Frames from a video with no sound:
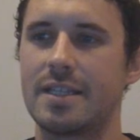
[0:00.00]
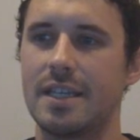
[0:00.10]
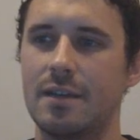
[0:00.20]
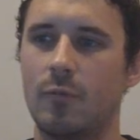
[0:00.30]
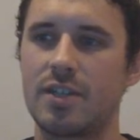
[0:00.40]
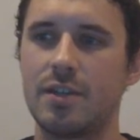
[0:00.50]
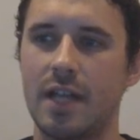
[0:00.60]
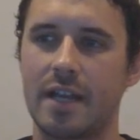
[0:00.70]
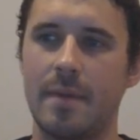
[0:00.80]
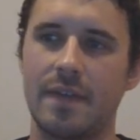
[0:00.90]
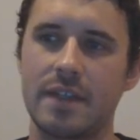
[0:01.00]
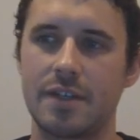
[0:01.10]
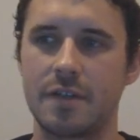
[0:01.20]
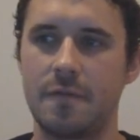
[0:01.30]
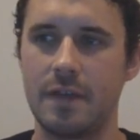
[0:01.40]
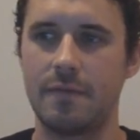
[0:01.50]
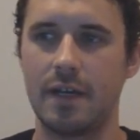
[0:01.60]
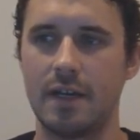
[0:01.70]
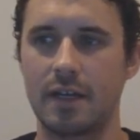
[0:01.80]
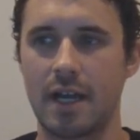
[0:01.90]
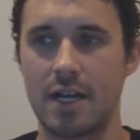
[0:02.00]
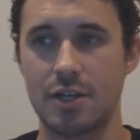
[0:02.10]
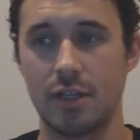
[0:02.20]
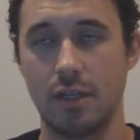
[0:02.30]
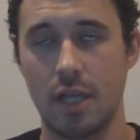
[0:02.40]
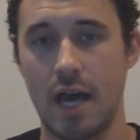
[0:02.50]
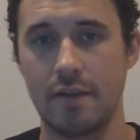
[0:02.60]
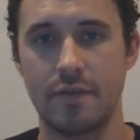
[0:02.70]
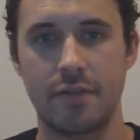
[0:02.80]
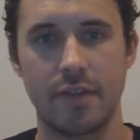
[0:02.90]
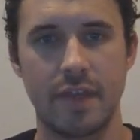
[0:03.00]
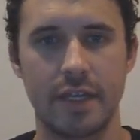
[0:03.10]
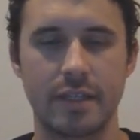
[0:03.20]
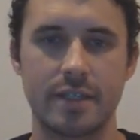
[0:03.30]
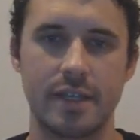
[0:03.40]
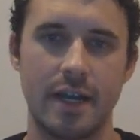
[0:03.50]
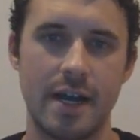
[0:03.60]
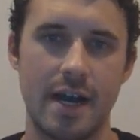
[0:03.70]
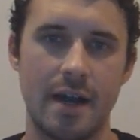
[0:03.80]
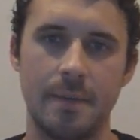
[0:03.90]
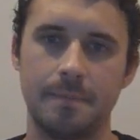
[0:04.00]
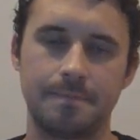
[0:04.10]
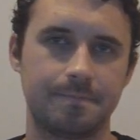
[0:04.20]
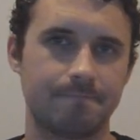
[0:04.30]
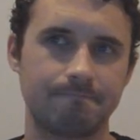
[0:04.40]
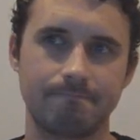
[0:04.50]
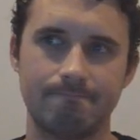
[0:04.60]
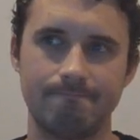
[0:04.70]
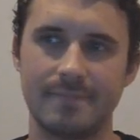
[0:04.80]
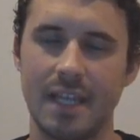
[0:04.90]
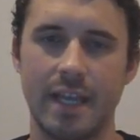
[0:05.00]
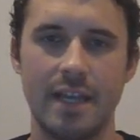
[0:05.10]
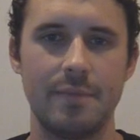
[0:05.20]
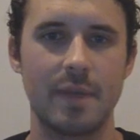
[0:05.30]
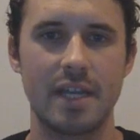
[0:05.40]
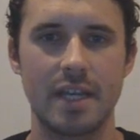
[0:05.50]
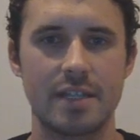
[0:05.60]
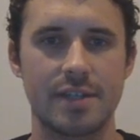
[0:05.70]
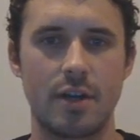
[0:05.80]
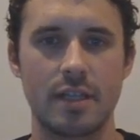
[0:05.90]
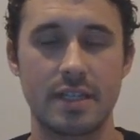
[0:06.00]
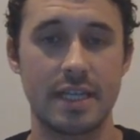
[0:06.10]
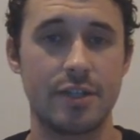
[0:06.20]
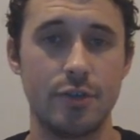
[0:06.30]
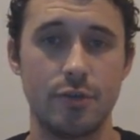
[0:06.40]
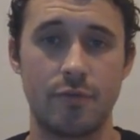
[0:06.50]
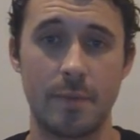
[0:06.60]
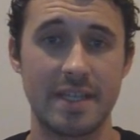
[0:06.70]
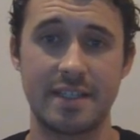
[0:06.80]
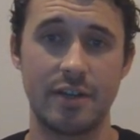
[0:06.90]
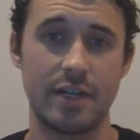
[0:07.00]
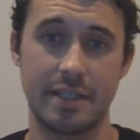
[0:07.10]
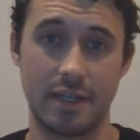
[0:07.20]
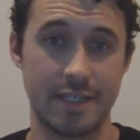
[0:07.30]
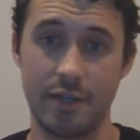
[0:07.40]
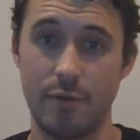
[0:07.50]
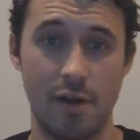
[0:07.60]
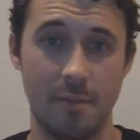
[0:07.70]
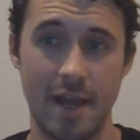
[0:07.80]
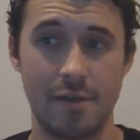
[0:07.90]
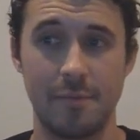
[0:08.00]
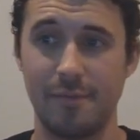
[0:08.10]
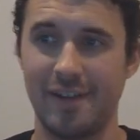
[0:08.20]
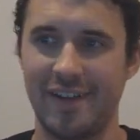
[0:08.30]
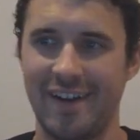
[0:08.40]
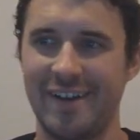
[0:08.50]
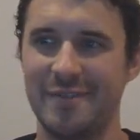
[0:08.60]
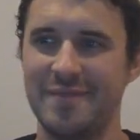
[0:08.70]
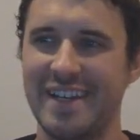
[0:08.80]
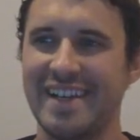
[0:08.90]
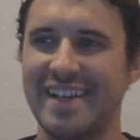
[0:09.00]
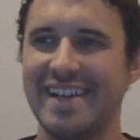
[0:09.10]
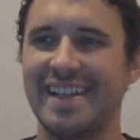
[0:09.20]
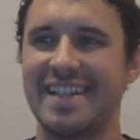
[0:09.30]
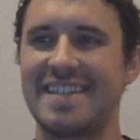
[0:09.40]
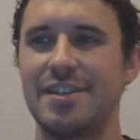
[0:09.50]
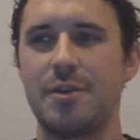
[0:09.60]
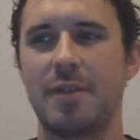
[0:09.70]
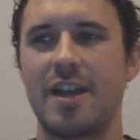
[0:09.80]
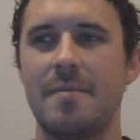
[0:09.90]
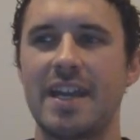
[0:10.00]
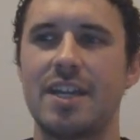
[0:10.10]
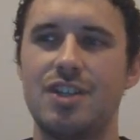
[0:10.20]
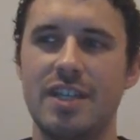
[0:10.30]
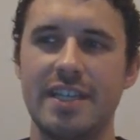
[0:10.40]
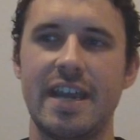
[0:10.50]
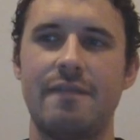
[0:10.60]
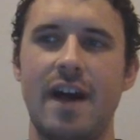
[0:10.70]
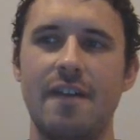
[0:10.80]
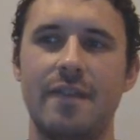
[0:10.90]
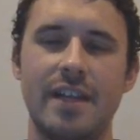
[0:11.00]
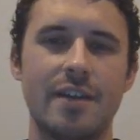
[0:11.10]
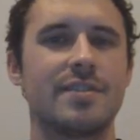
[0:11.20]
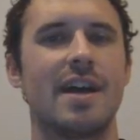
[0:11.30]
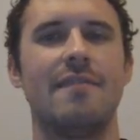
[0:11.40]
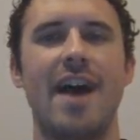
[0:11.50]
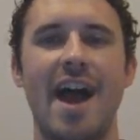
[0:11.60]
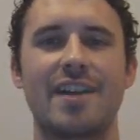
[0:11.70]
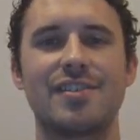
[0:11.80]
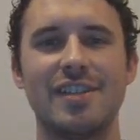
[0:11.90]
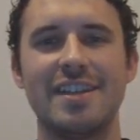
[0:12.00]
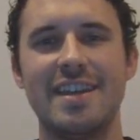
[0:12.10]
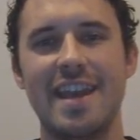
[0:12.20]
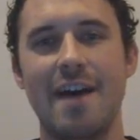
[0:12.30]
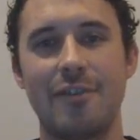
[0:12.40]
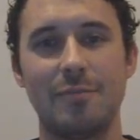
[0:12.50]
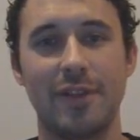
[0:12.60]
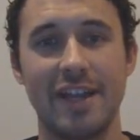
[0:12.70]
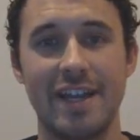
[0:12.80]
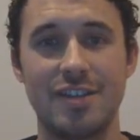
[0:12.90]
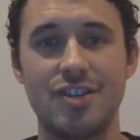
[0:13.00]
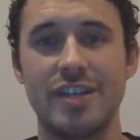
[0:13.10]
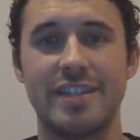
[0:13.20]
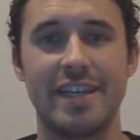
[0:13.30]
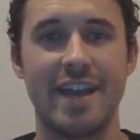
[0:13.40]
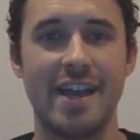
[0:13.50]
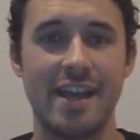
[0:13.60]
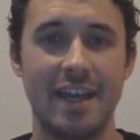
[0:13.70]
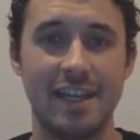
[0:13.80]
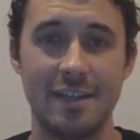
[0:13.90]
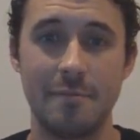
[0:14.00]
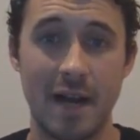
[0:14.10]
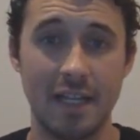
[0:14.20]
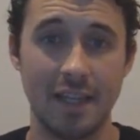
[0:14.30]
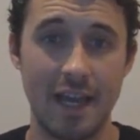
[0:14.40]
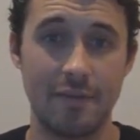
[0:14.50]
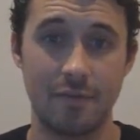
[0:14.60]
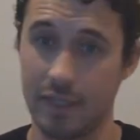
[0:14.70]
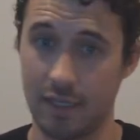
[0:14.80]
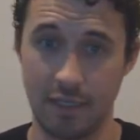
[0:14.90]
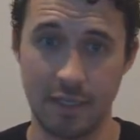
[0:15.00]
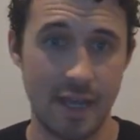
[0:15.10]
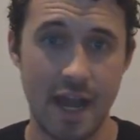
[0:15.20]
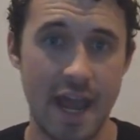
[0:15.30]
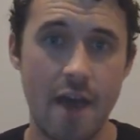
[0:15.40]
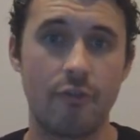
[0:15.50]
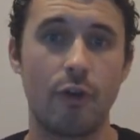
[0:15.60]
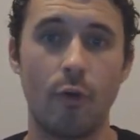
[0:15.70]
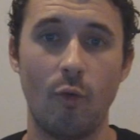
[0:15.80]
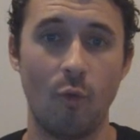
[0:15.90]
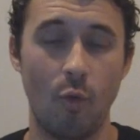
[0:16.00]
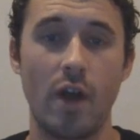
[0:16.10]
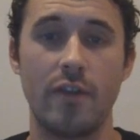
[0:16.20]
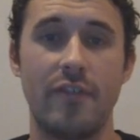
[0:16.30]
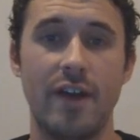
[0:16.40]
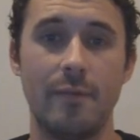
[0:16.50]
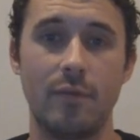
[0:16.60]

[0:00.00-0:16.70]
see. What do you like about this year's FIFA? Gosh, a lot of different things. Can't even begin to get started. Stay tuned for my series, and I'll tell you all about them. Let's see. Do you plan on making GTA 5 videos? I've actually never played GTA in my life. Like, not ever one of them,